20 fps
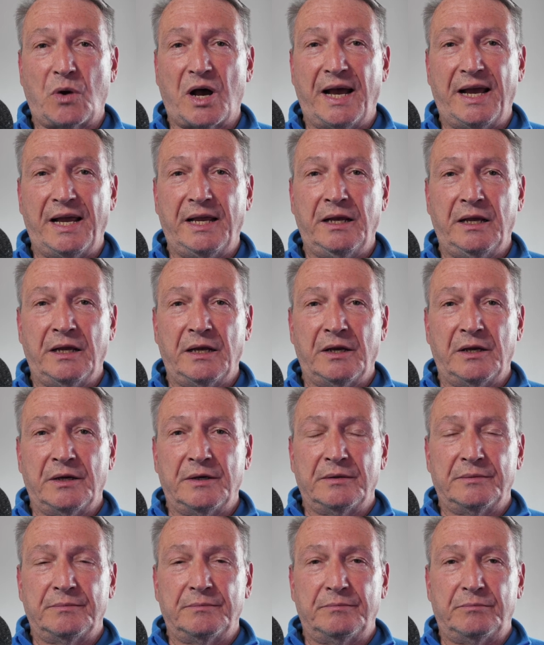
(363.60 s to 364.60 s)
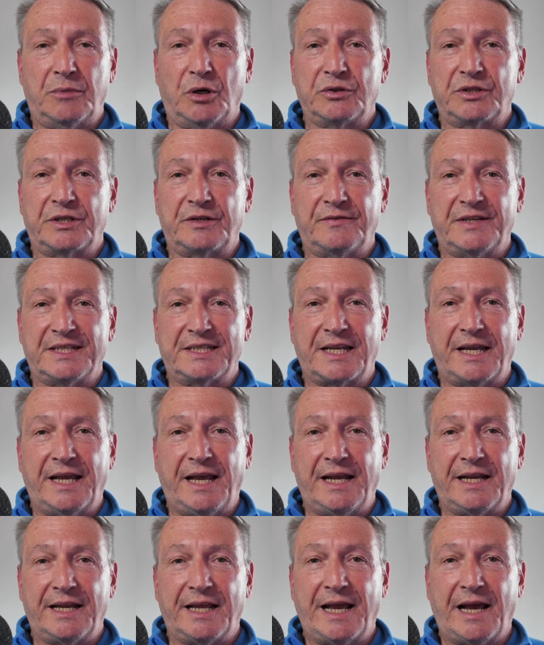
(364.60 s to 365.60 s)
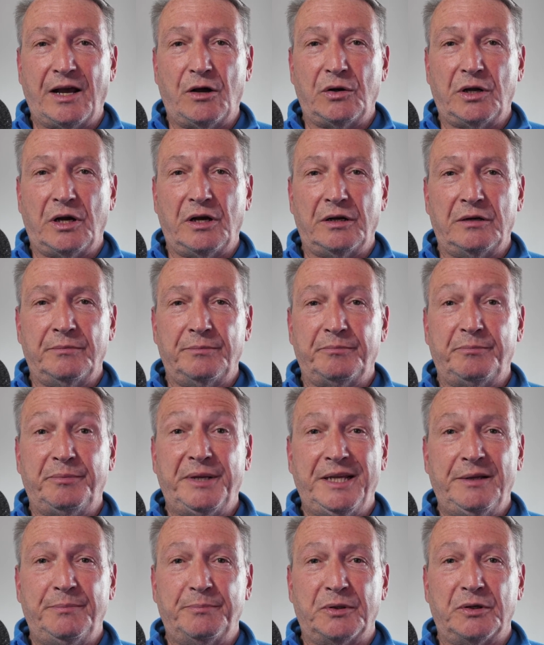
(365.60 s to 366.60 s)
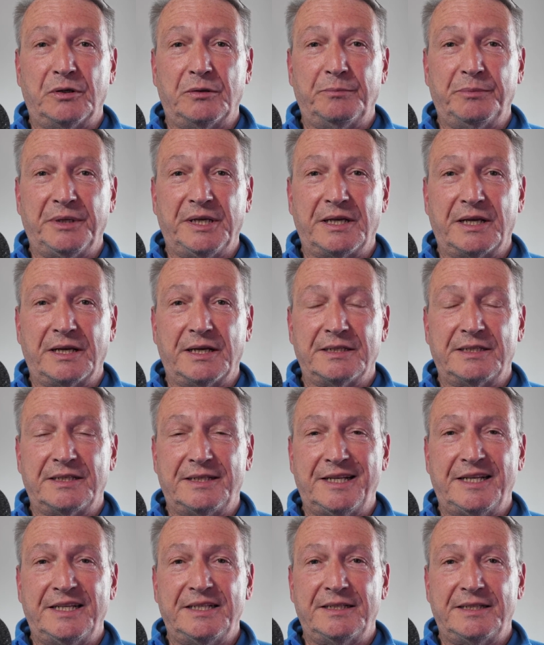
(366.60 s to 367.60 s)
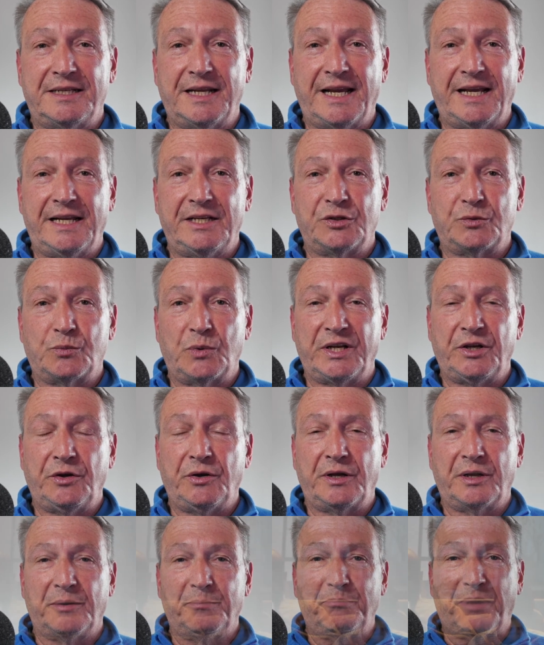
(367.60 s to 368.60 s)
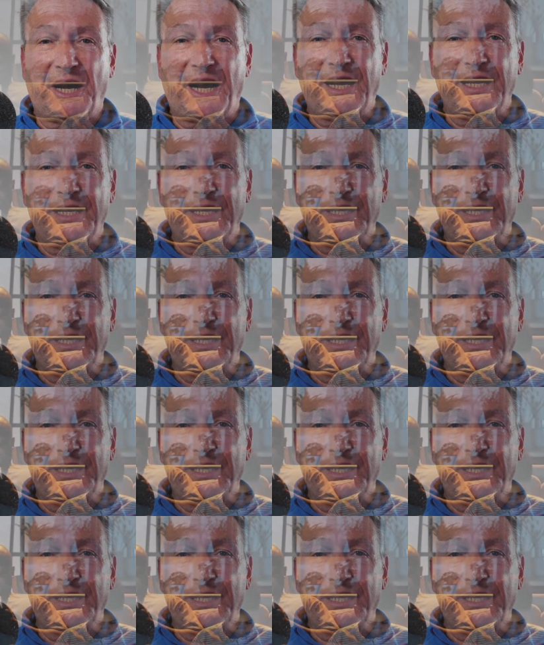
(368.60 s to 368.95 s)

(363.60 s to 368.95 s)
why most of us can't count on people, because these days when you can buy